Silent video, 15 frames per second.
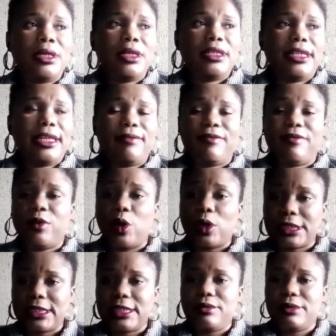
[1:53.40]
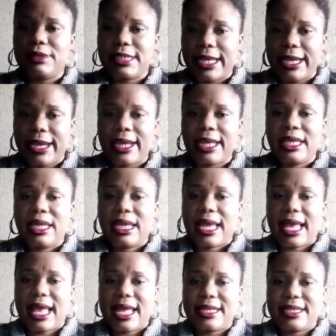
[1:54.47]
they've gotten there
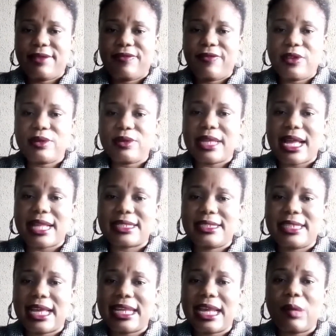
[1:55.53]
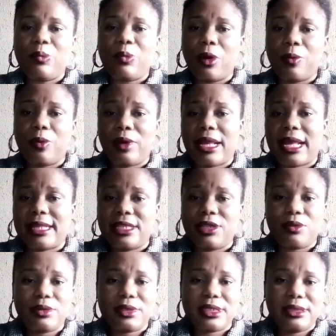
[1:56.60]
and they feel that they are now popular, they
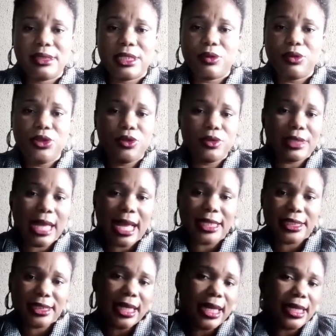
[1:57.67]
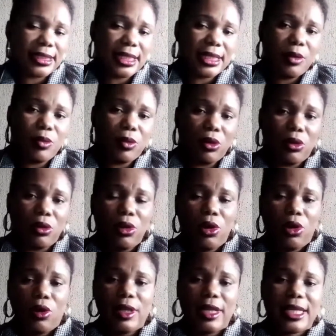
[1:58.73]
don't use hashtags anymore
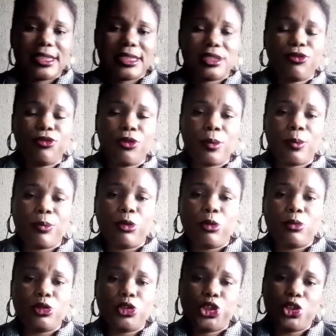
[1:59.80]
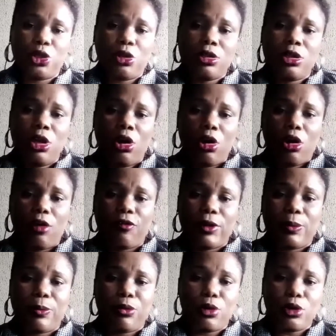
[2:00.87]
unless it's for promotion of a
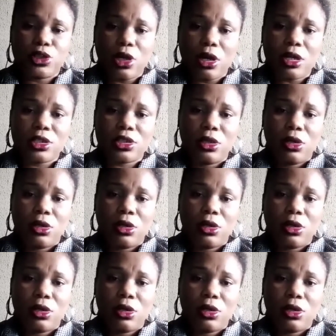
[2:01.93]
product